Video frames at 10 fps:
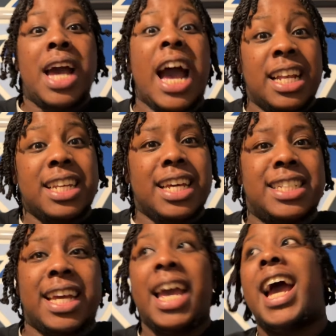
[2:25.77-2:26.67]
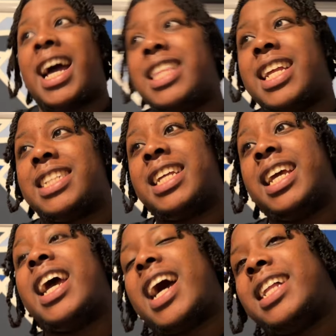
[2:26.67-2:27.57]
And the next day, and the next day,
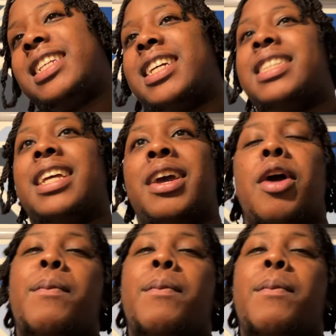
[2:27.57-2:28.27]
and the next day.